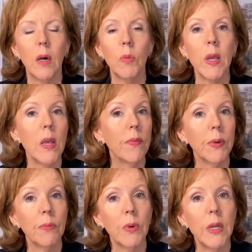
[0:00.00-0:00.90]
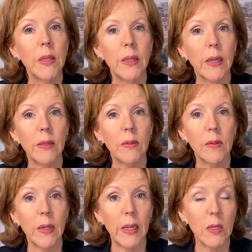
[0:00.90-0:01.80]
We even read that,
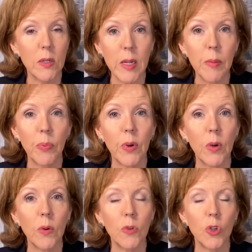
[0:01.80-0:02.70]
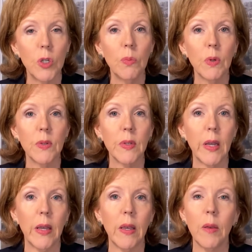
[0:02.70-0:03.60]
like Deborah, she was
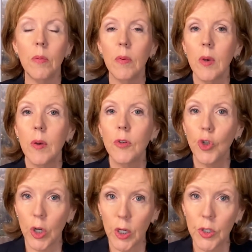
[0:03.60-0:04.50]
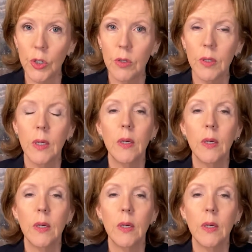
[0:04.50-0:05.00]
a judge,